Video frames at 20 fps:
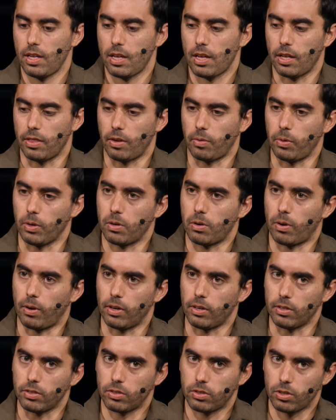and that
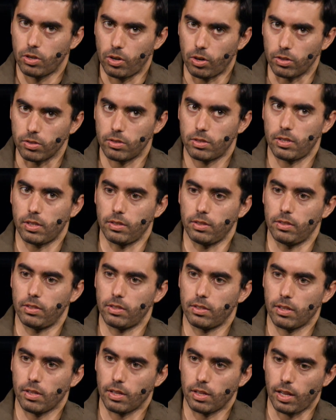requires
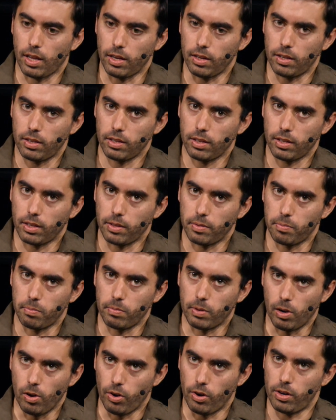constant like
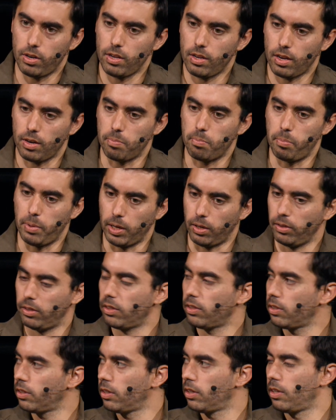learning and
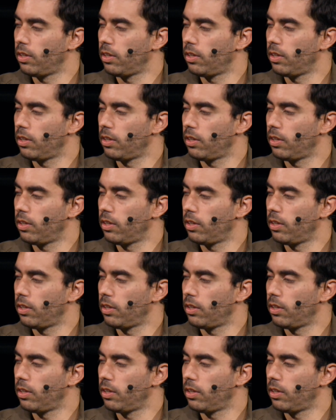building.